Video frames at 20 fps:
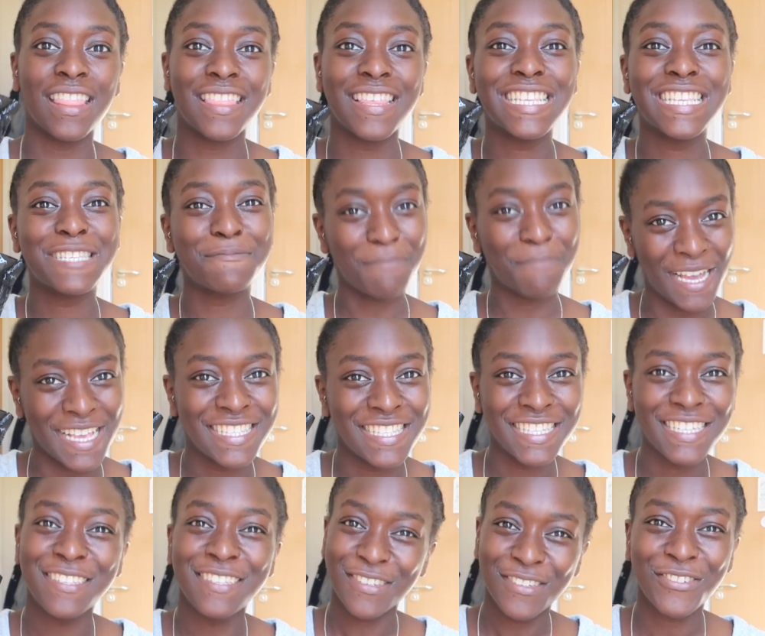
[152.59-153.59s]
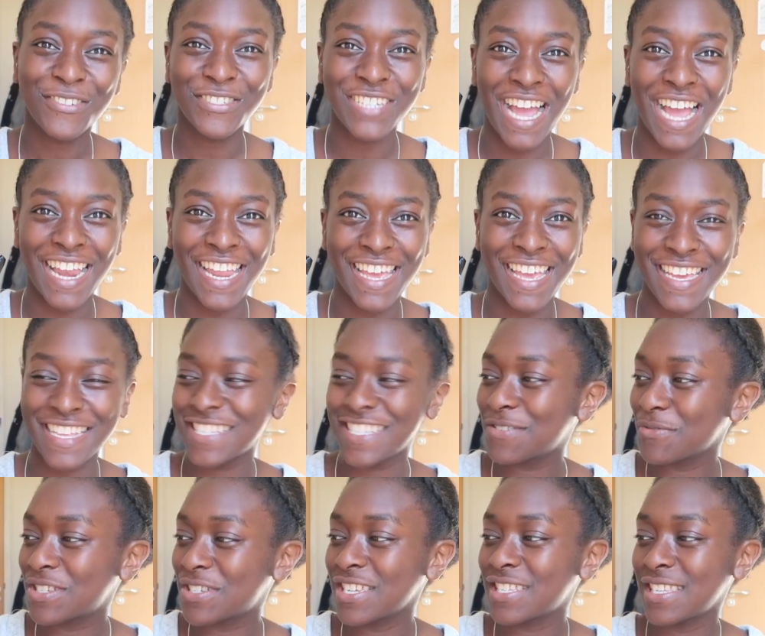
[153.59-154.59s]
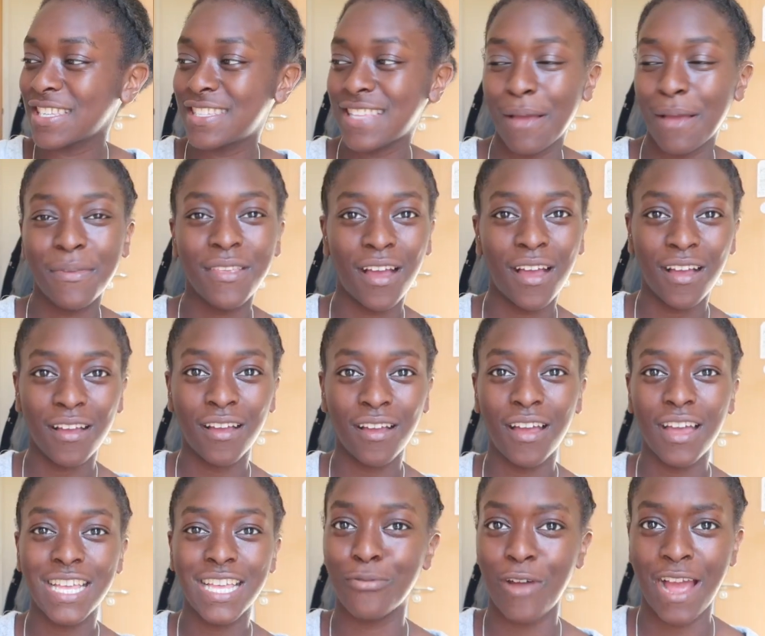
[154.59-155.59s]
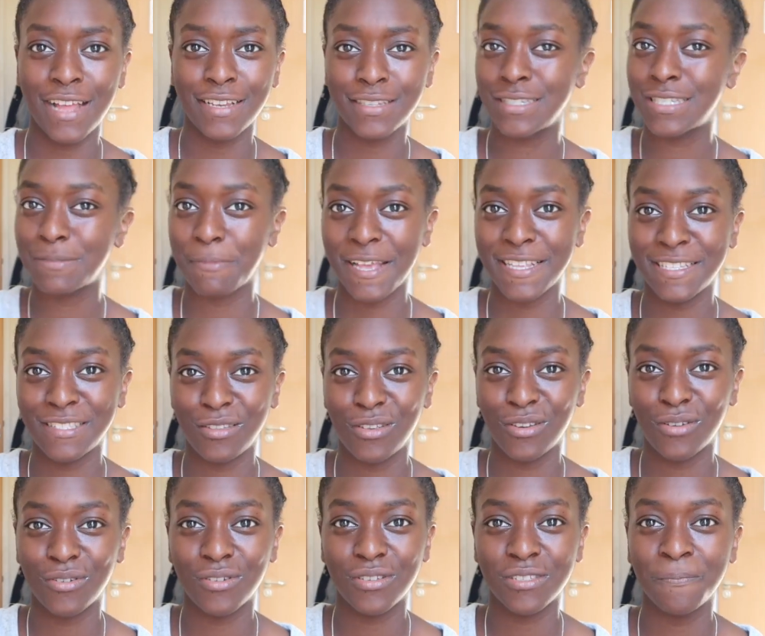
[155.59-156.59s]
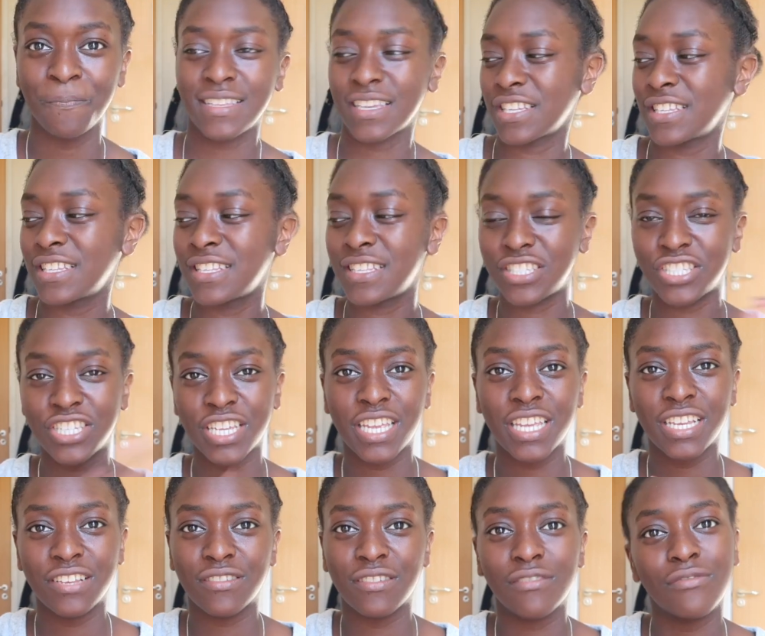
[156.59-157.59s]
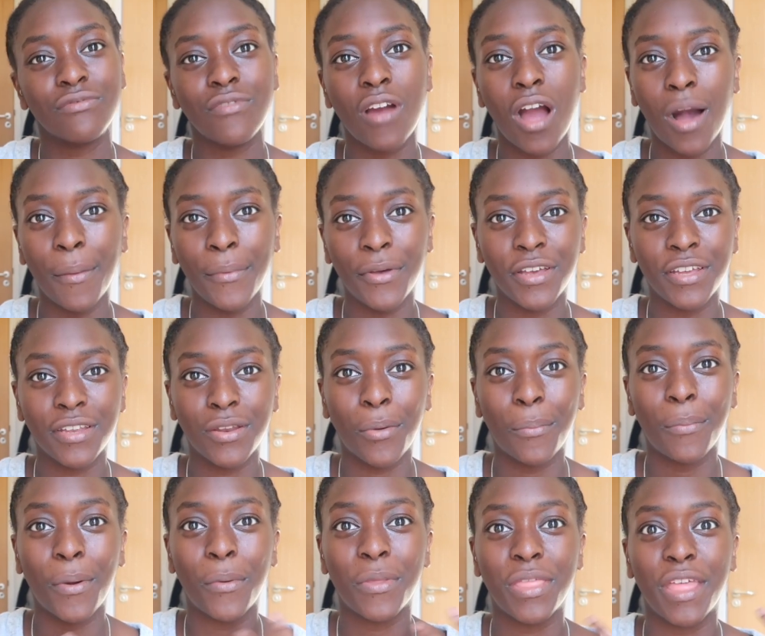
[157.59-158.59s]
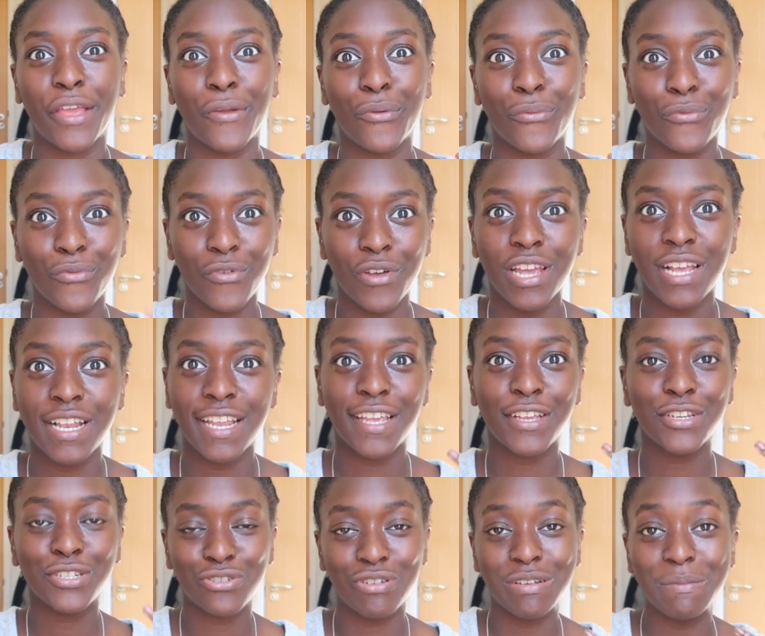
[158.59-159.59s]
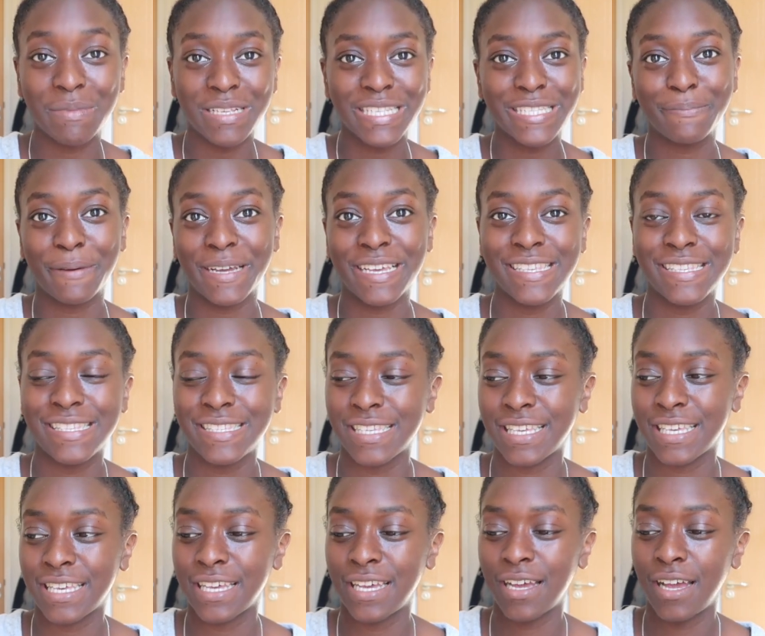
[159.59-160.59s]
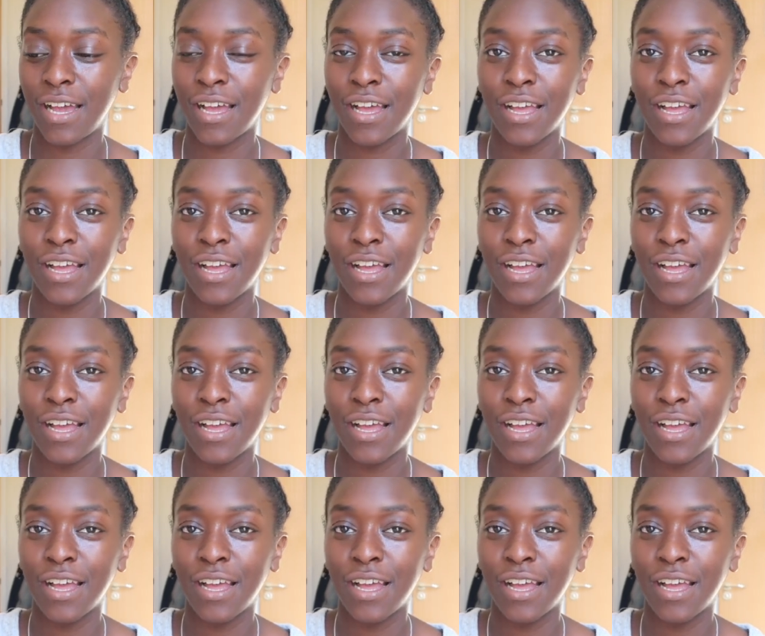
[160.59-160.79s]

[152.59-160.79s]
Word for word: the spicy noodle challenge, which is the Samyang brand spicy noodles. It's like a chicken ramen, but with like really extremely spicy